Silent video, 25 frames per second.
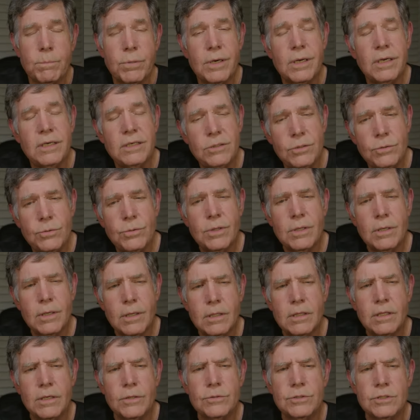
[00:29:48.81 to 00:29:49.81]
But I do
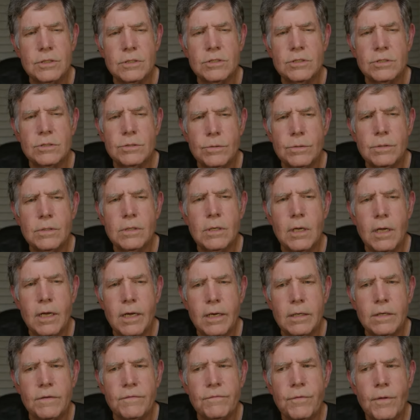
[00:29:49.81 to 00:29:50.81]
think there's a certain
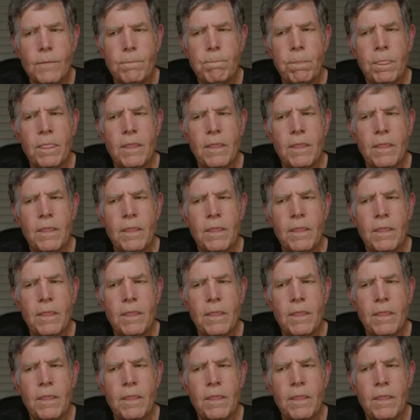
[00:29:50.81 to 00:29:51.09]
kind of